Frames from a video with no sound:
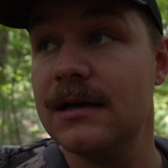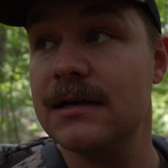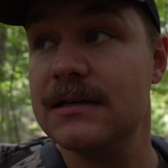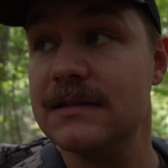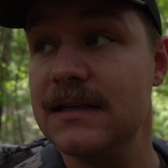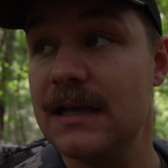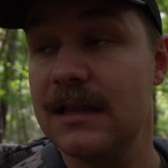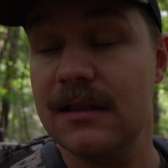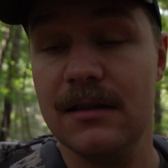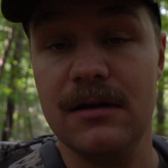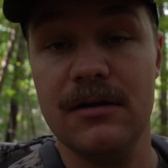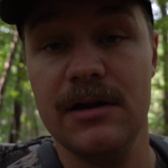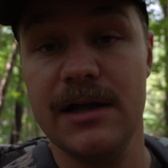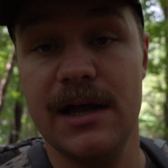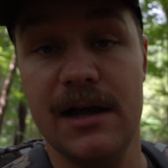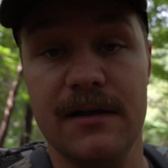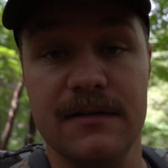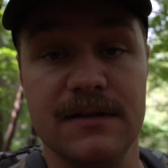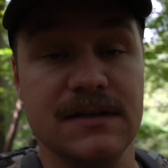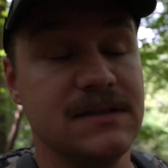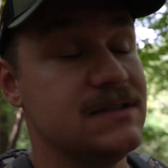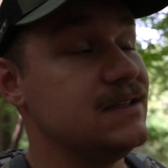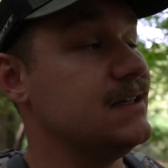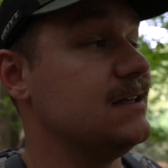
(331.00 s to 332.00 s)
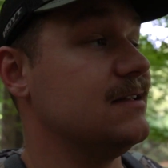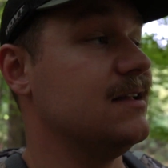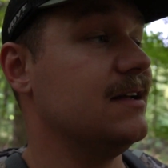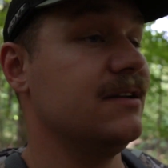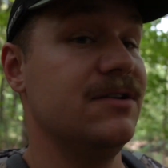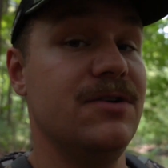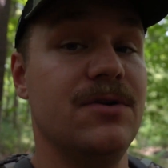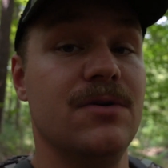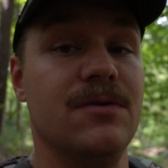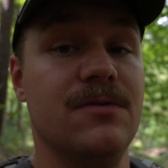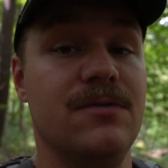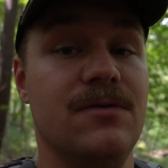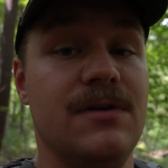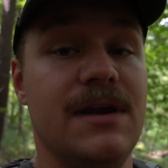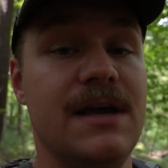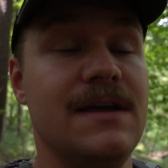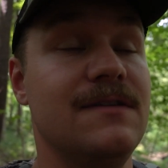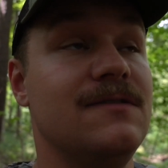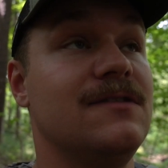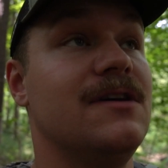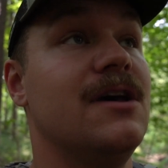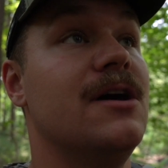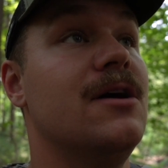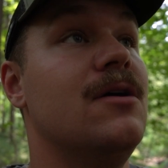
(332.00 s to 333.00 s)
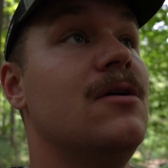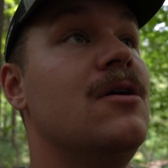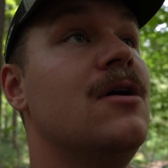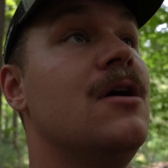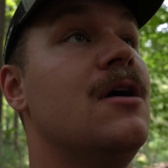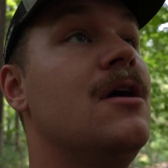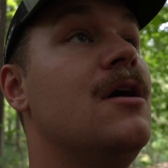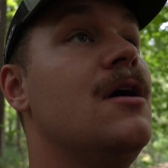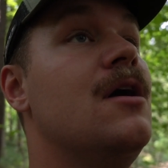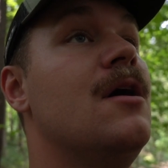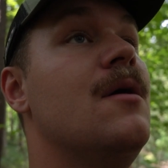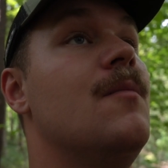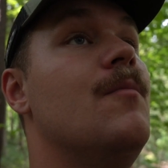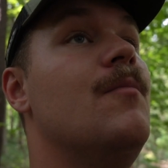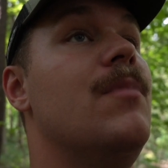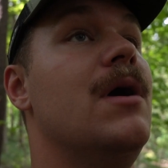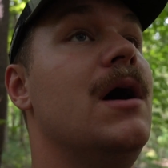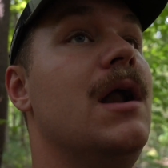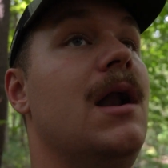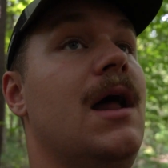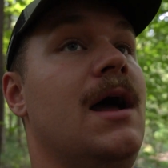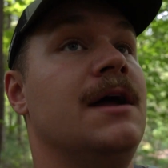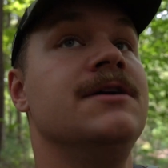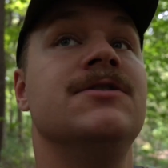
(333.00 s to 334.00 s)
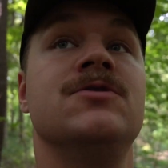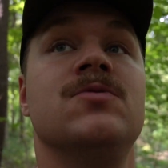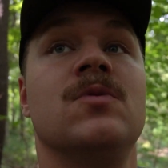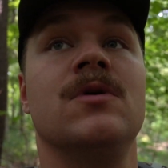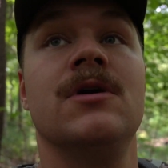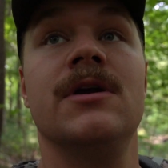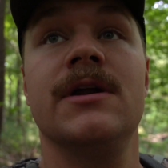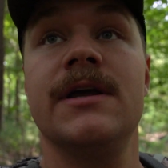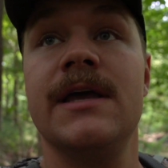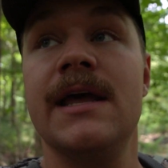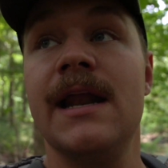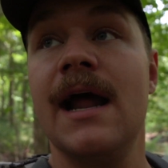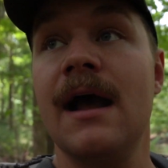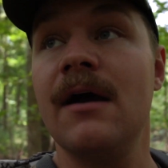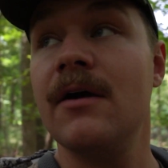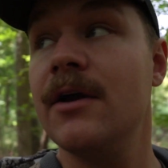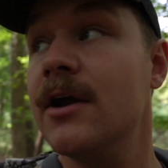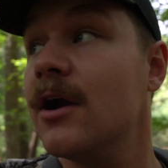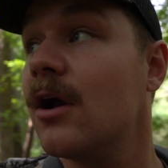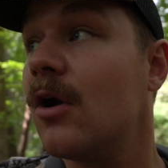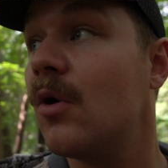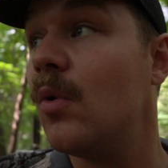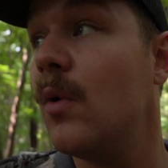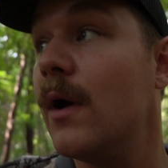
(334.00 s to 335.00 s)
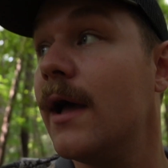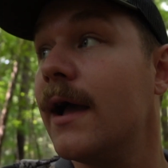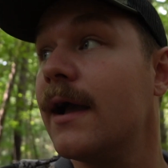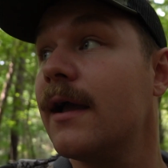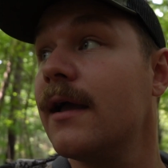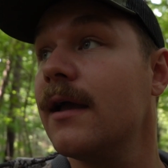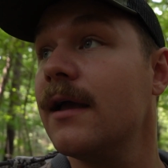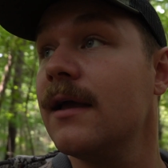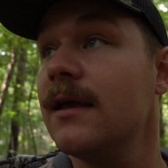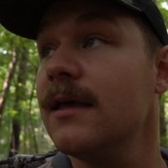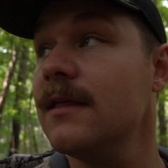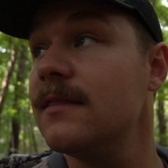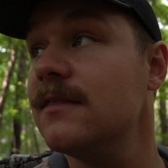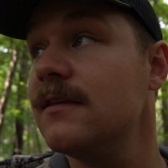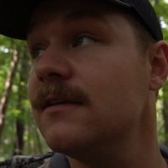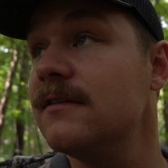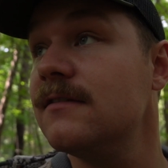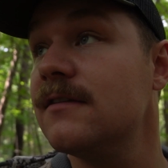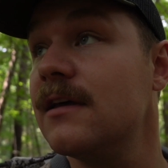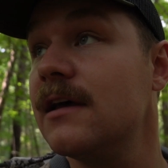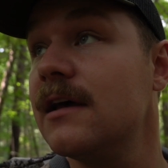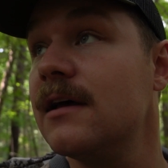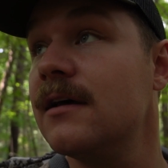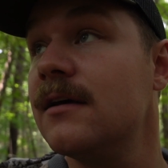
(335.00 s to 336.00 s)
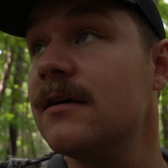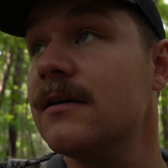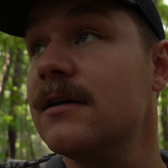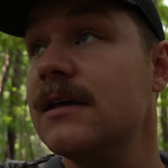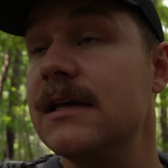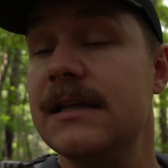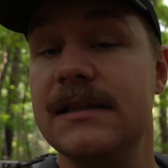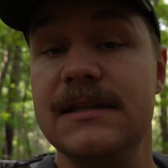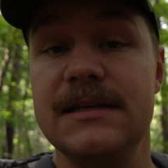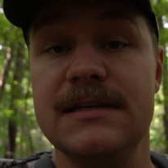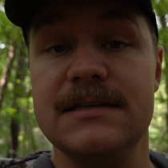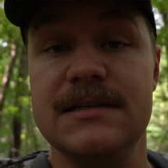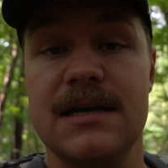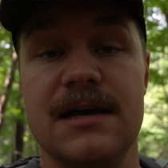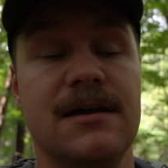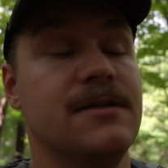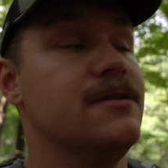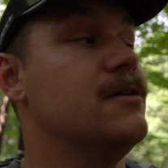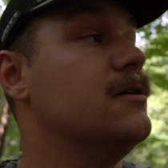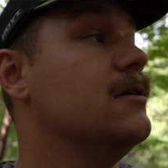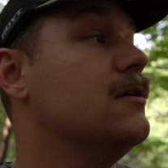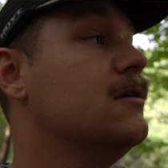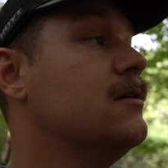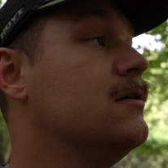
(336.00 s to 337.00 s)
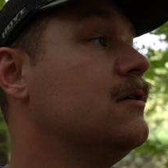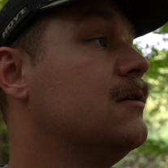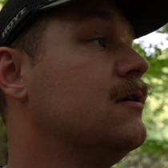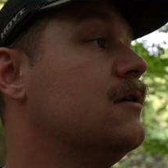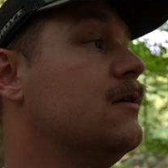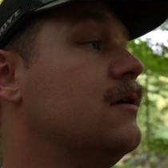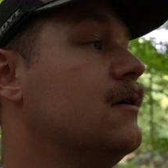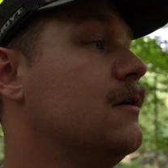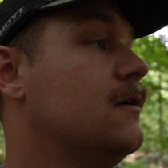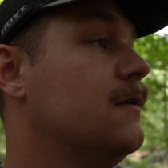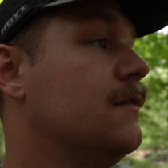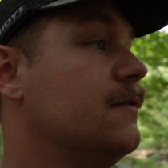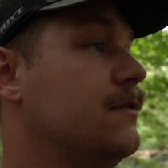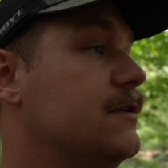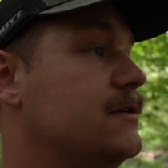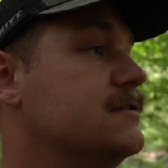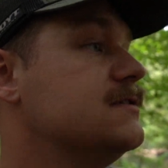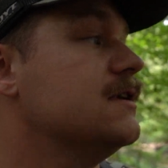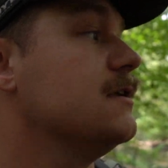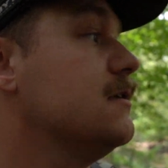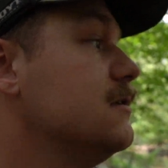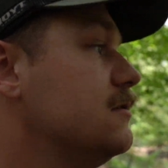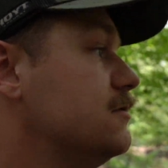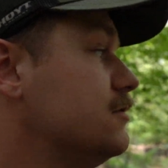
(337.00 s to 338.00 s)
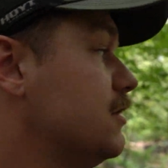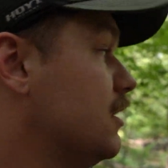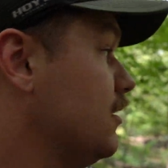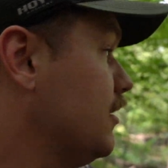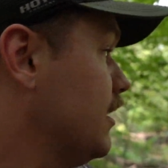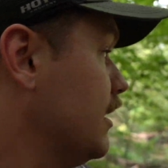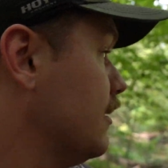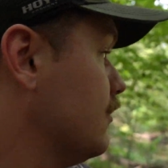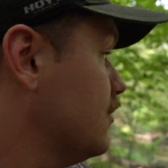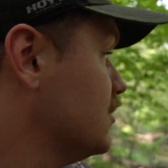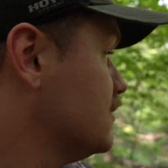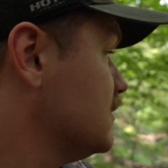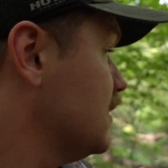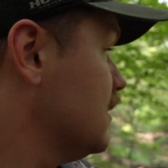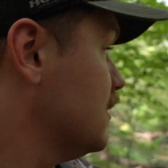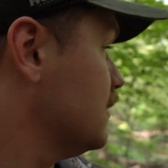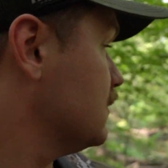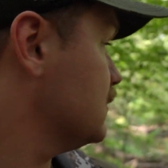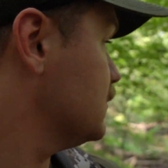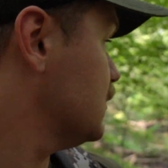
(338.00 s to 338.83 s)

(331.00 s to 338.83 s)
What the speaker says: because I literally hung this thing like 2 or 3 days ago. But I just wanted to get out here quick and get these other trail cameras hung.